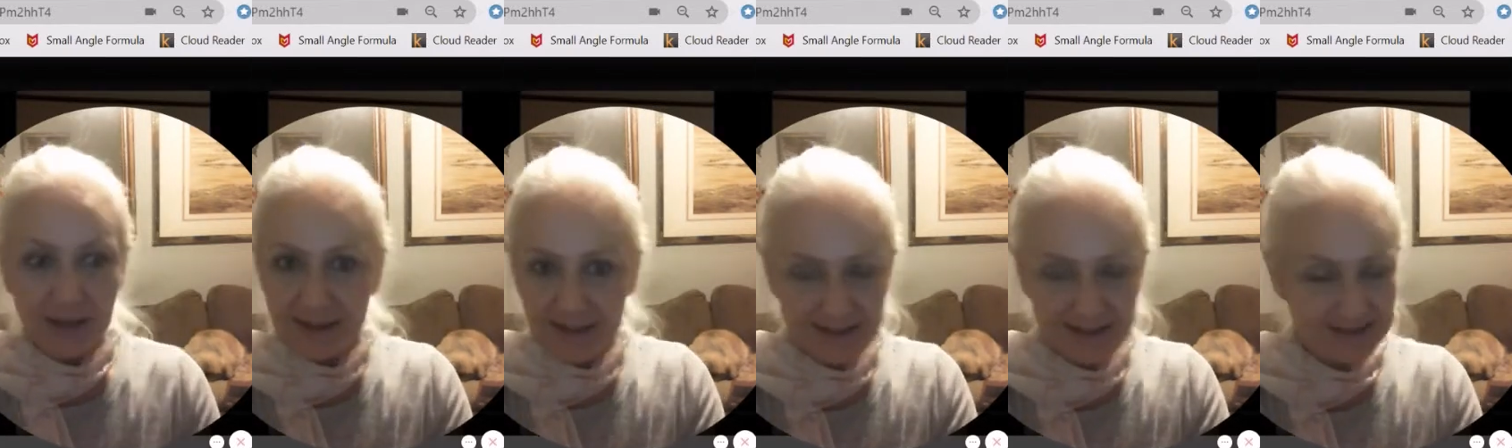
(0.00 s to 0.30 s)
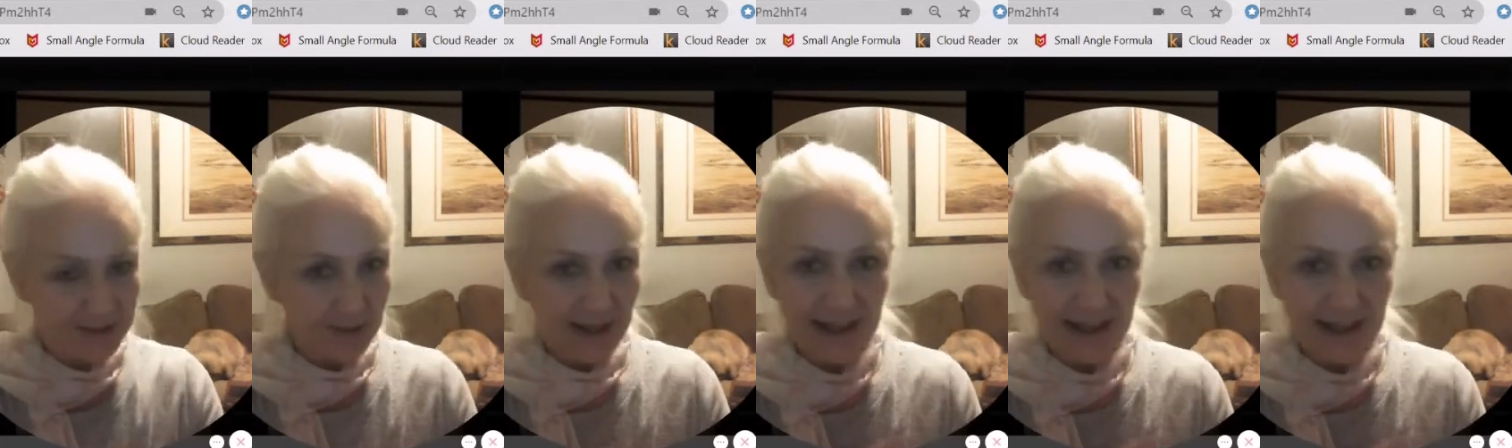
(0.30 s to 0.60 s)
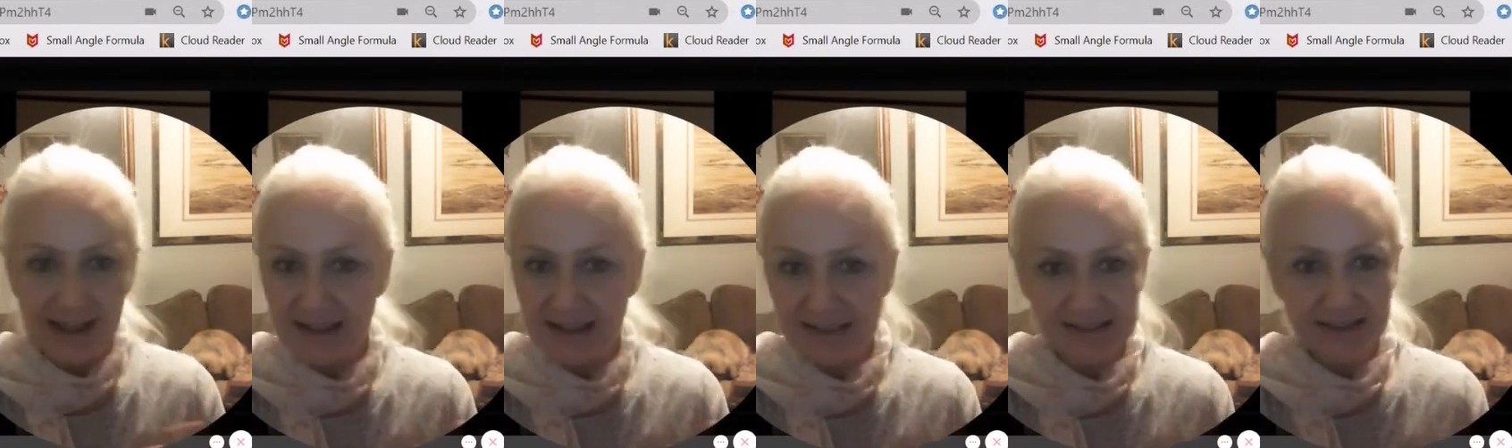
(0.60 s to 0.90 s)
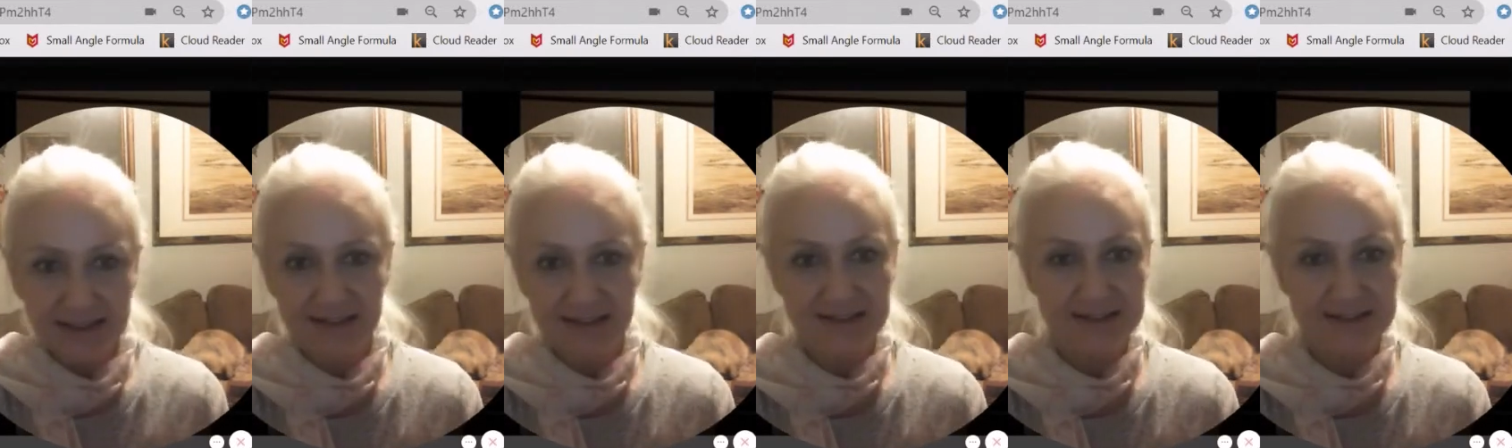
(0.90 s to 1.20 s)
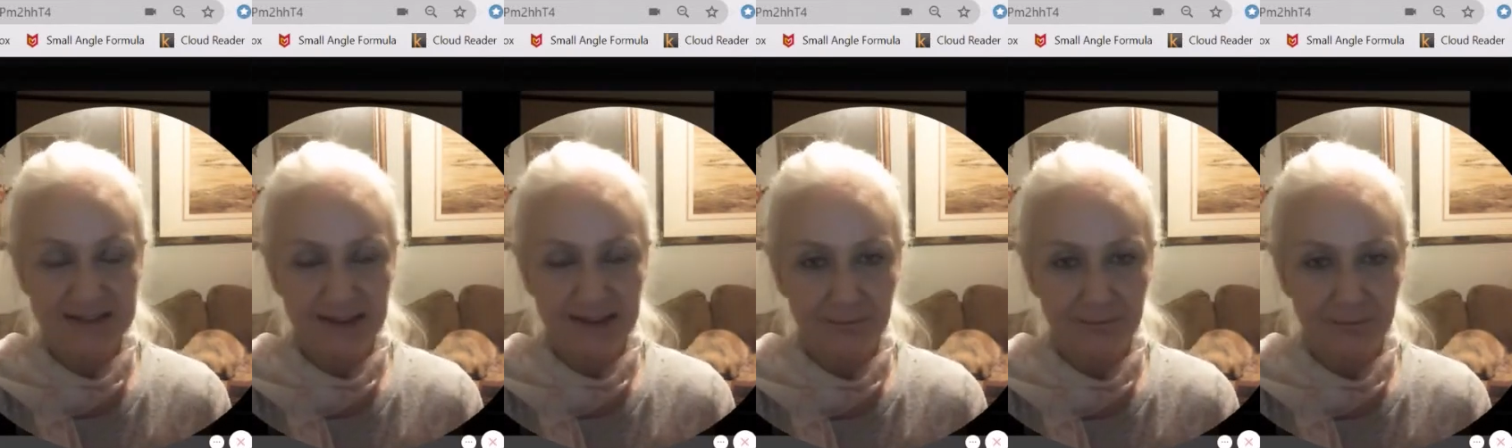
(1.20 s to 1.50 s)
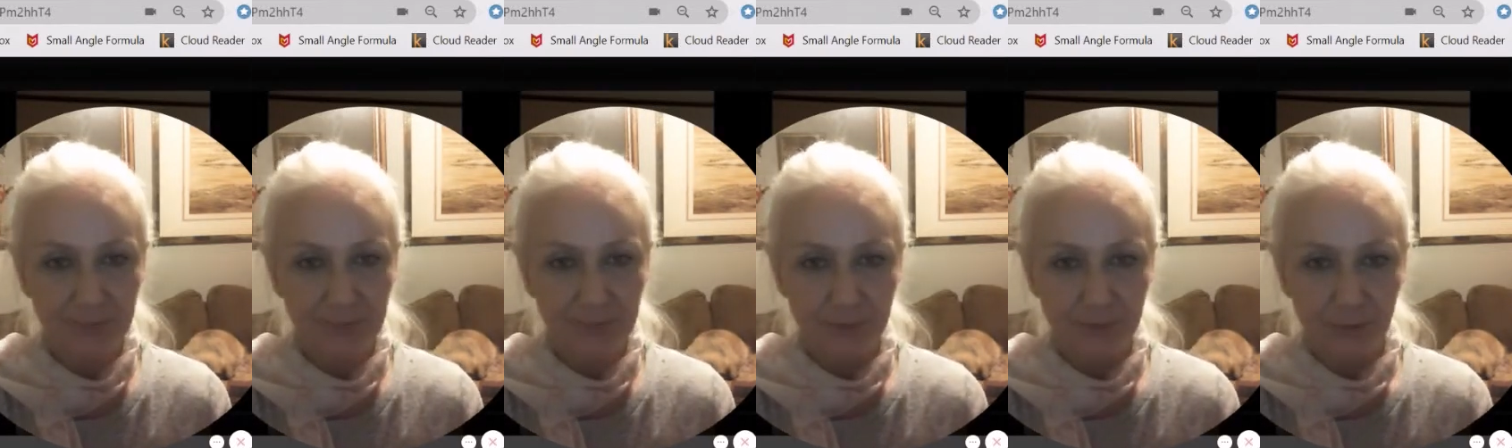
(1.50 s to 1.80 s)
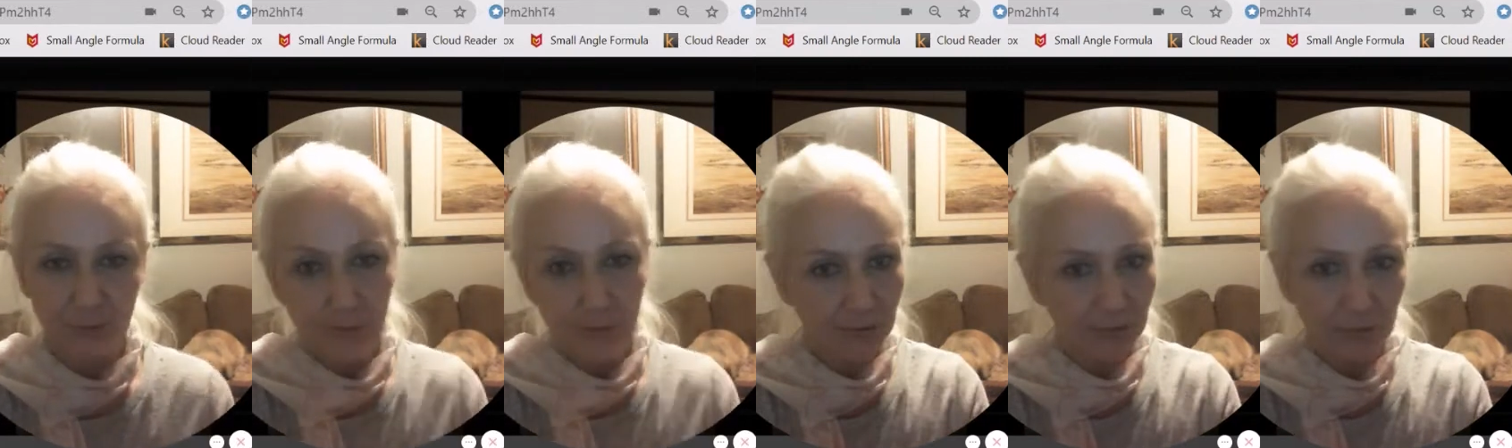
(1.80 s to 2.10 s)
It's us against them.
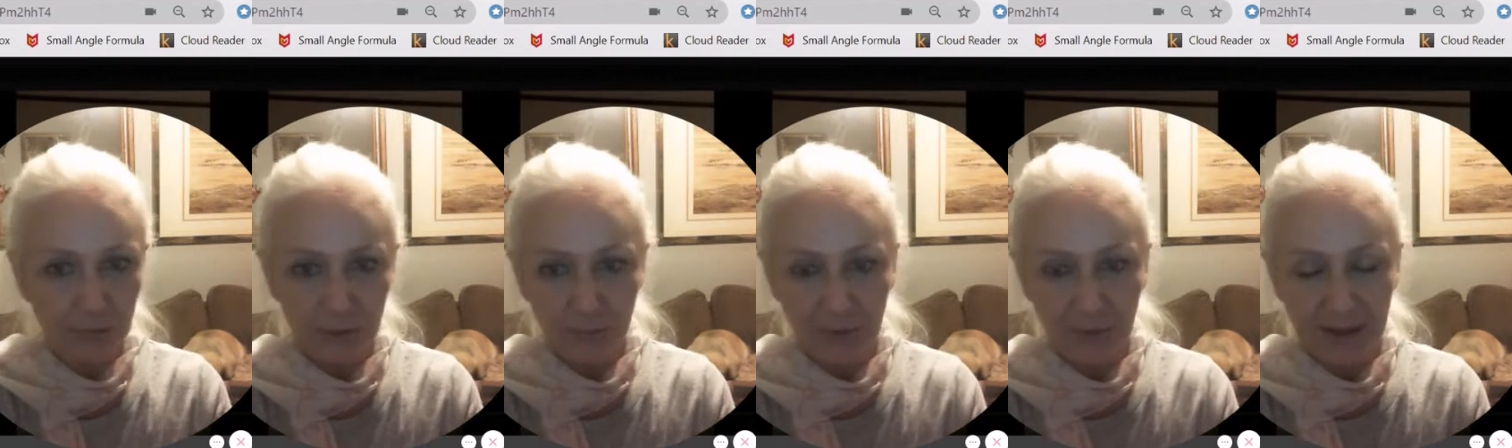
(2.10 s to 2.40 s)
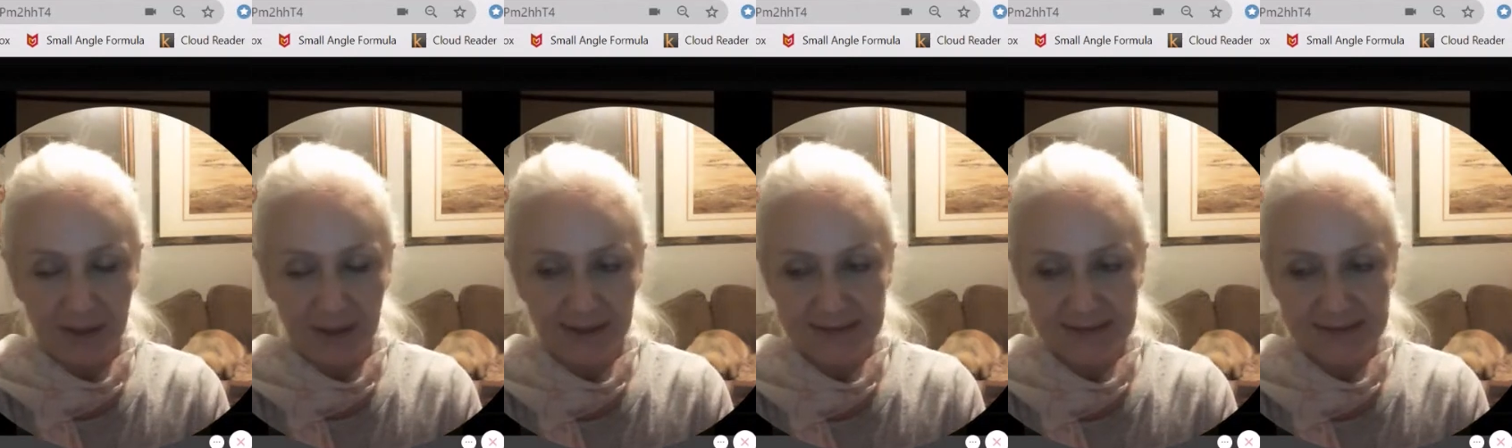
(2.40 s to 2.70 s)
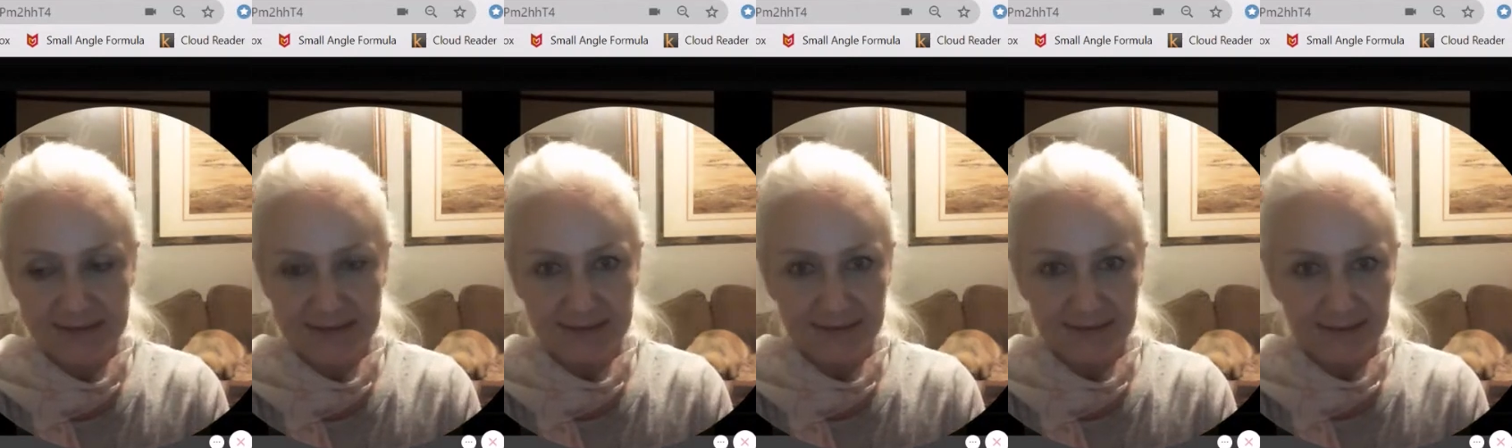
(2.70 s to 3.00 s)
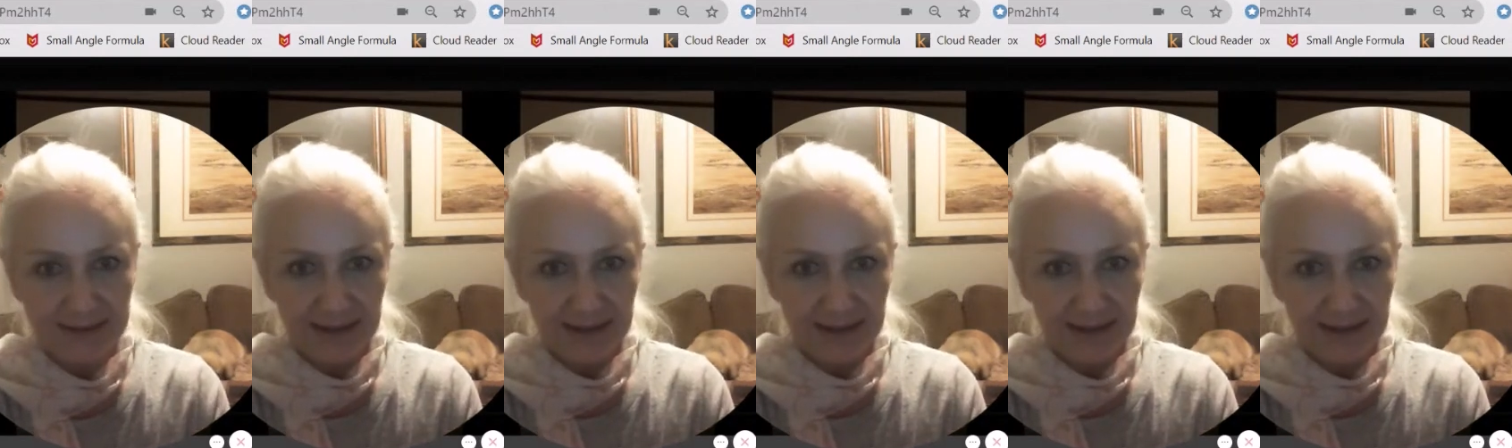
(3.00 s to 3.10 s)
We're all white.